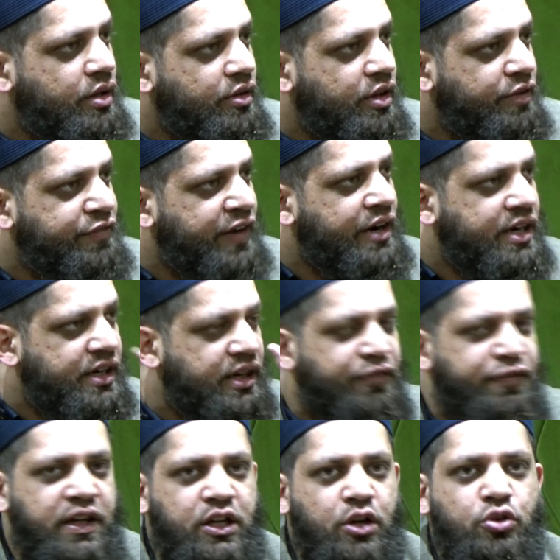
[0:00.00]
a very
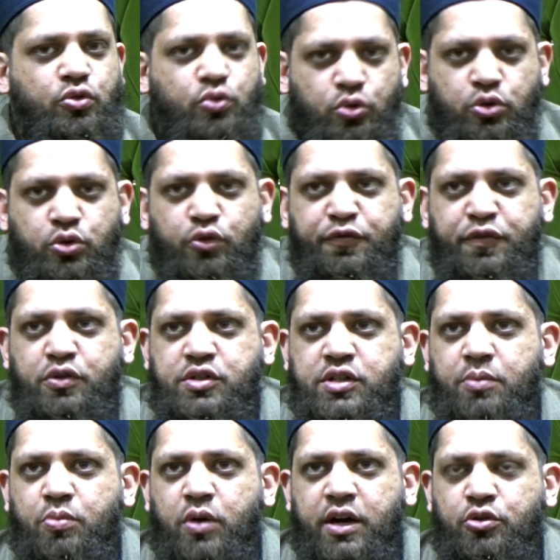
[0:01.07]
difficult Urdu for
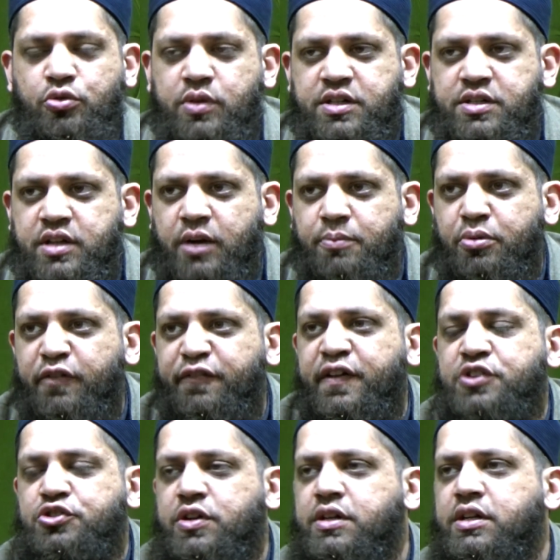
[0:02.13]
someone who is not
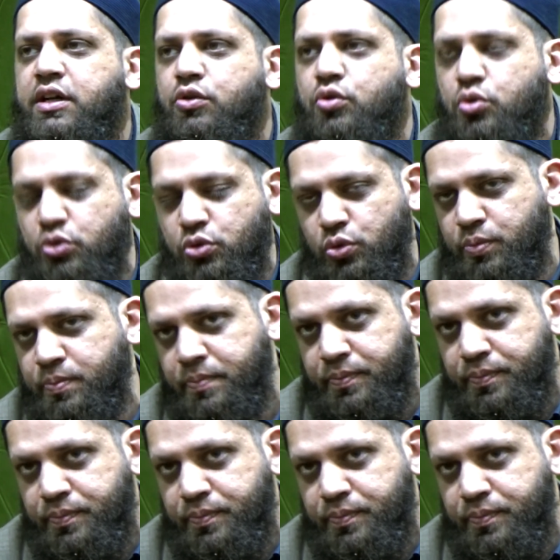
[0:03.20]
proficient in Urdu.